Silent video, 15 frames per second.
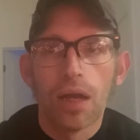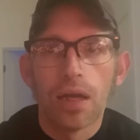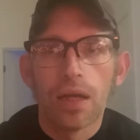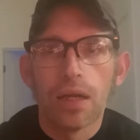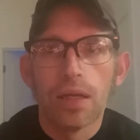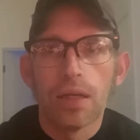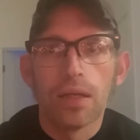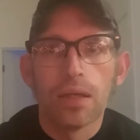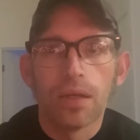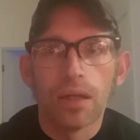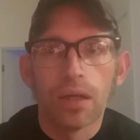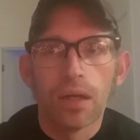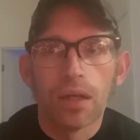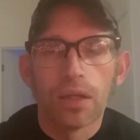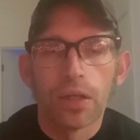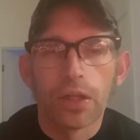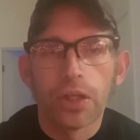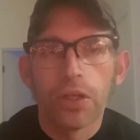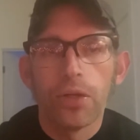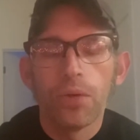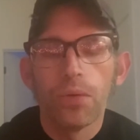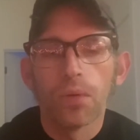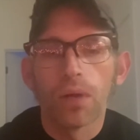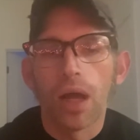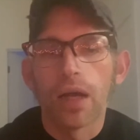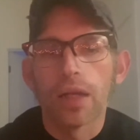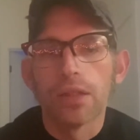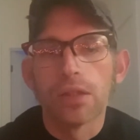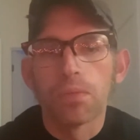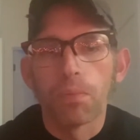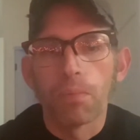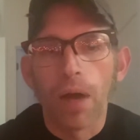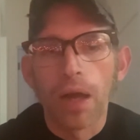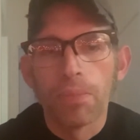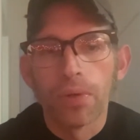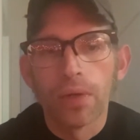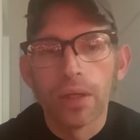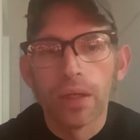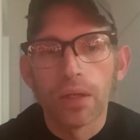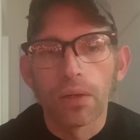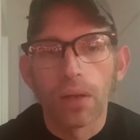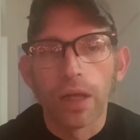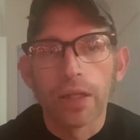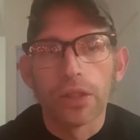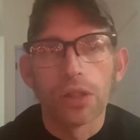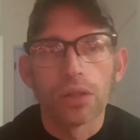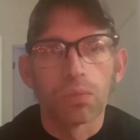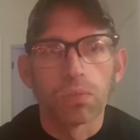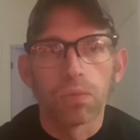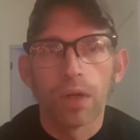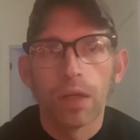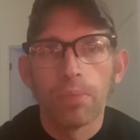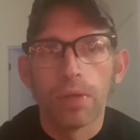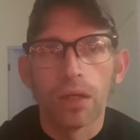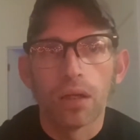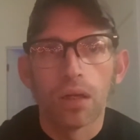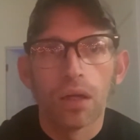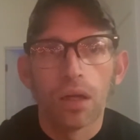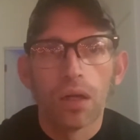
in the queue lines by putting like just ribbon